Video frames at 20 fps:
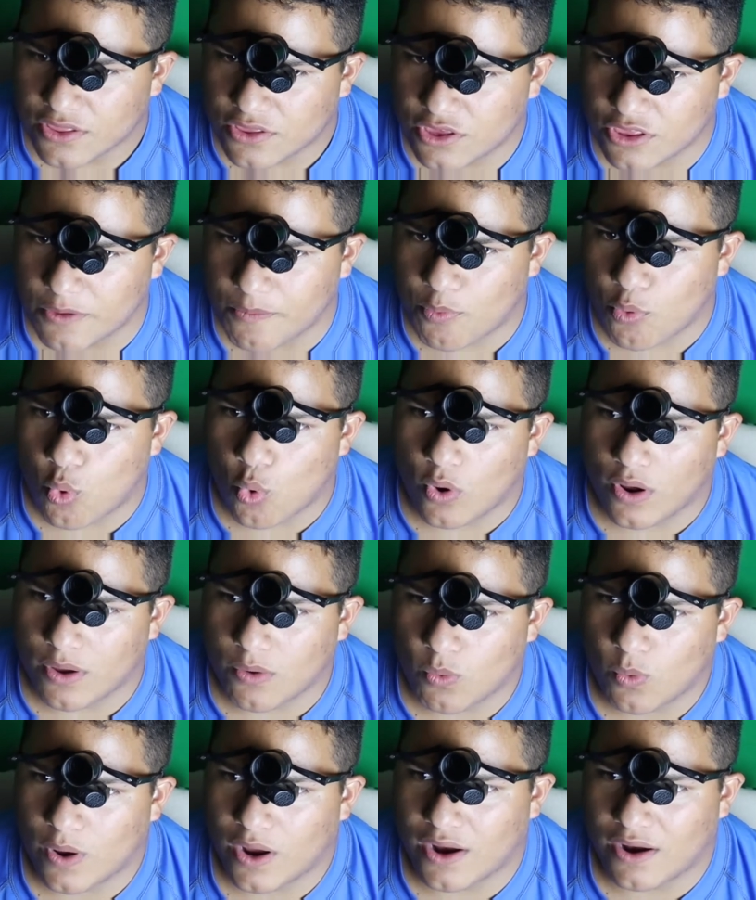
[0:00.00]
to the
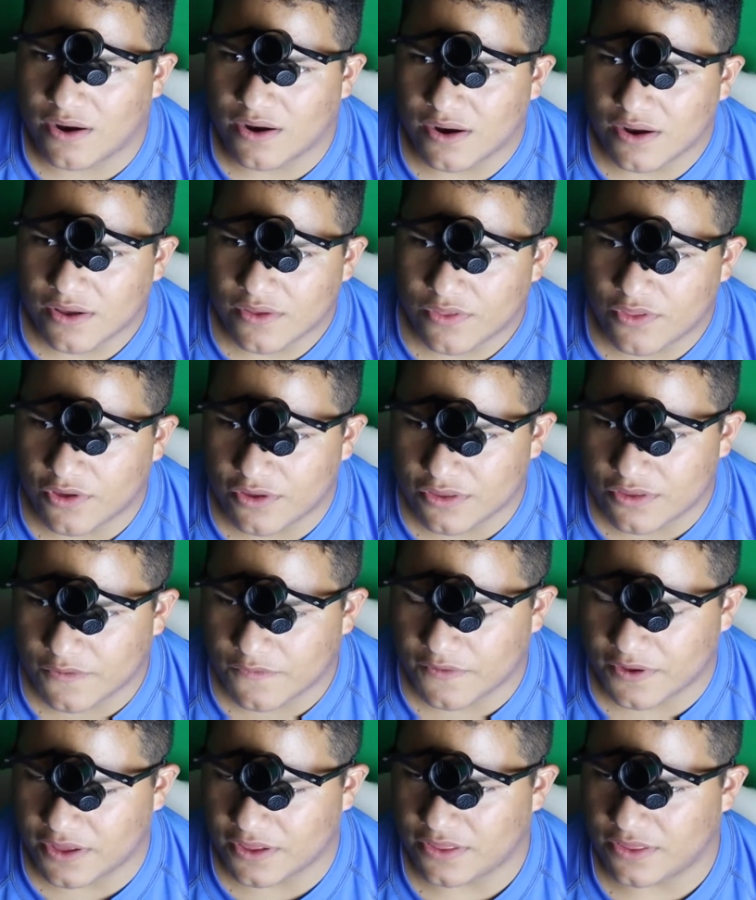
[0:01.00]
point where those
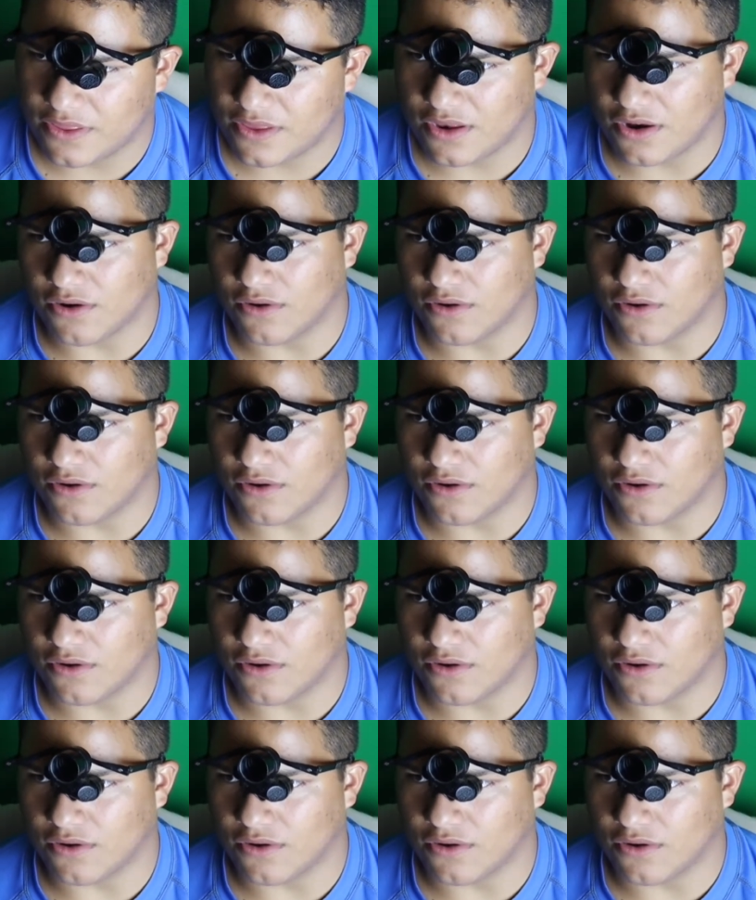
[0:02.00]
of us,